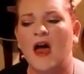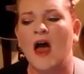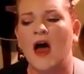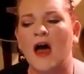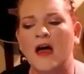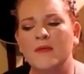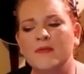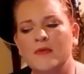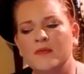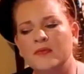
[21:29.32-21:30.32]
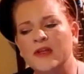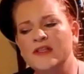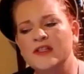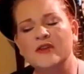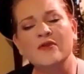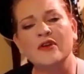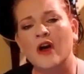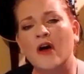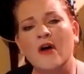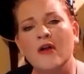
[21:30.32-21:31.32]
I'm your place to call
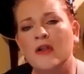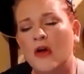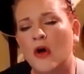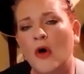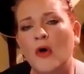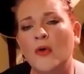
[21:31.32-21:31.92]
home.